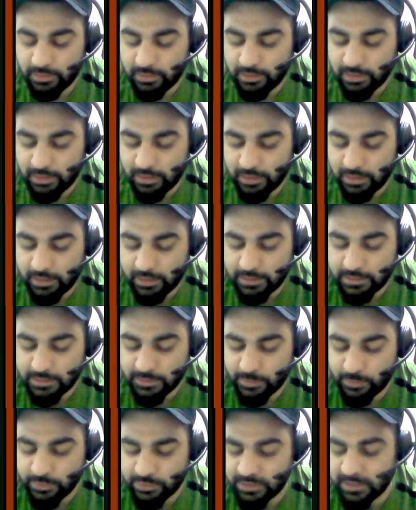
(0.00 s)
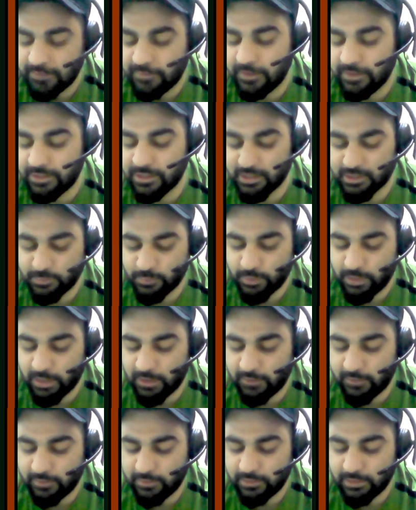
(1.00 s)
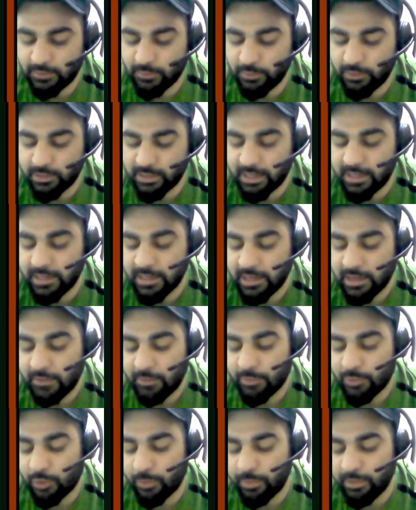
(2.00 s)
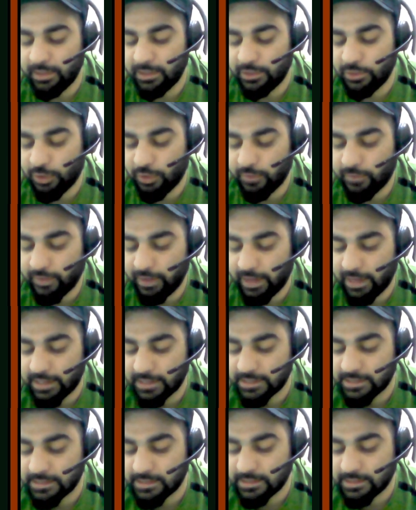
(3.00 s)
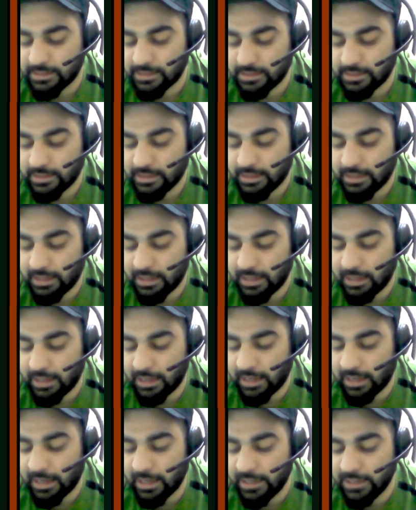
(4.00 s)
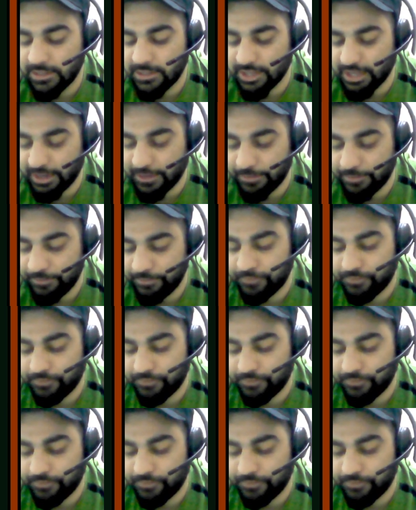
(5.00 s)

let's suppose d features we have, then we'll write probability of x I j.